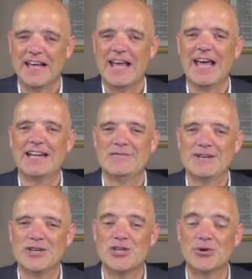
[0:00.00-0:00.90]
And
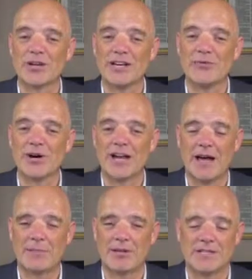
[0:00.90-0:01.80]
eventually, what
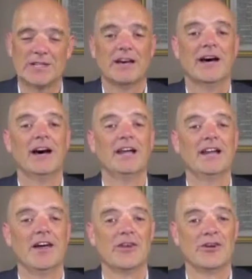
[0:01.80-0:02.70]
happens?
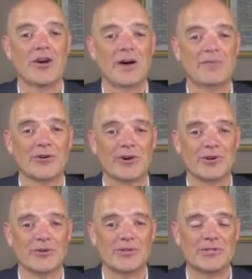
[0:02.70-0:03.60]
Another crop
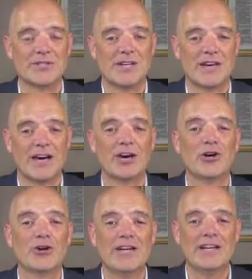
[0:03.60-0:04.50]
grows a
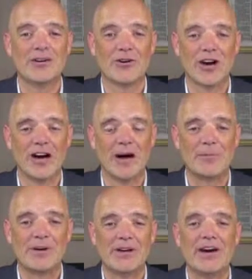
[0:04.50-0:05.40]
green crop,
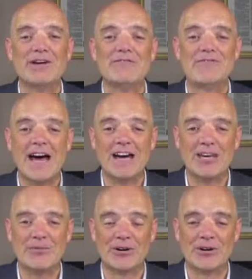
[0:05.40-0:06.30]
a
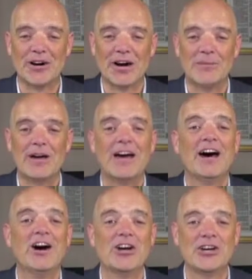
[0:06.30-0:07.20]
valuable crop,
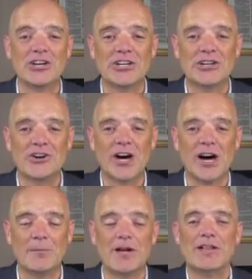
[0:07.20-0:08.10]
a good crop.